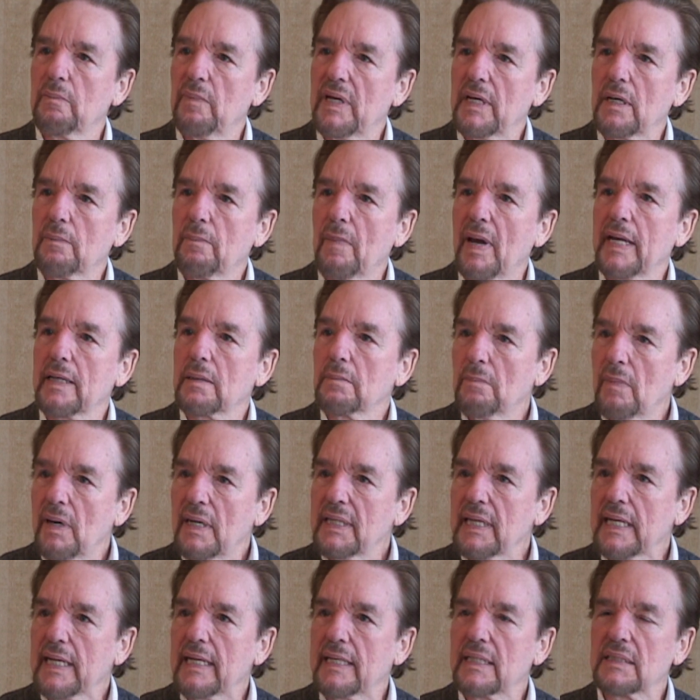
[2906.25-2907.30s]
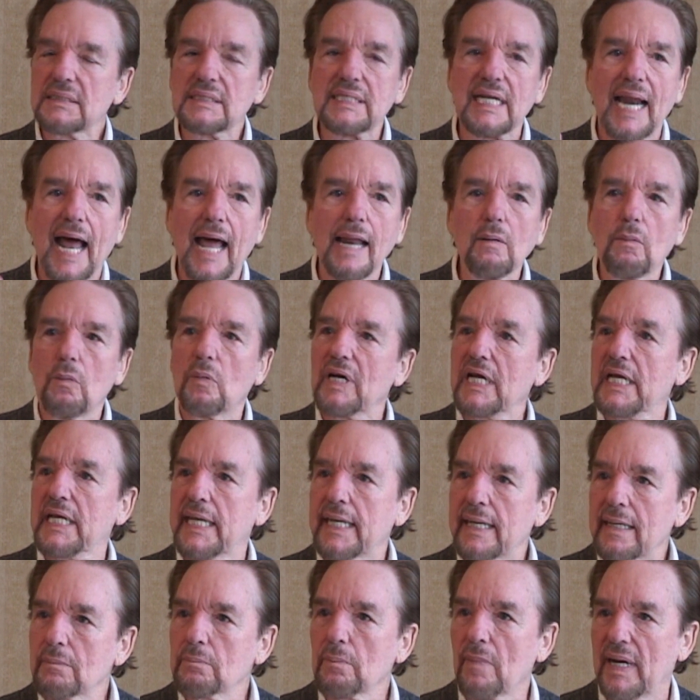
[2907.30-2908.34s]
me to make money is that I don't want to
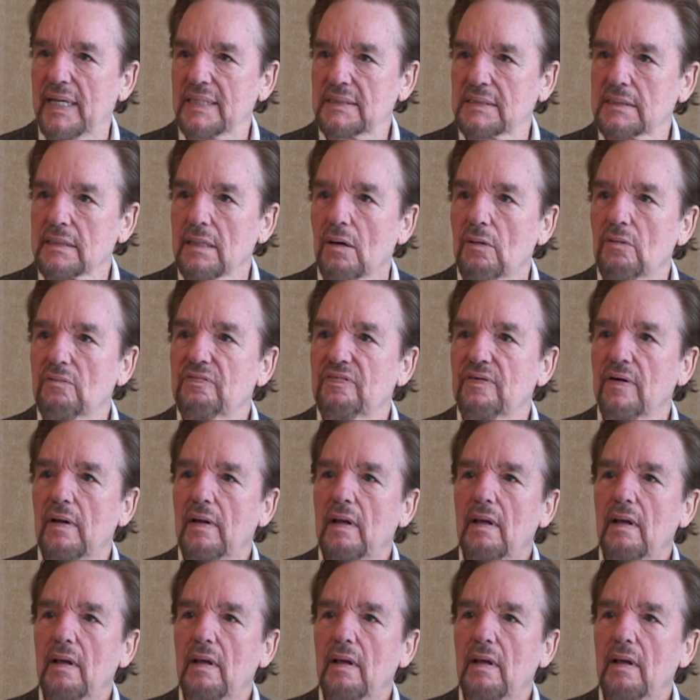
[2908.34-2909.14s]
kid myself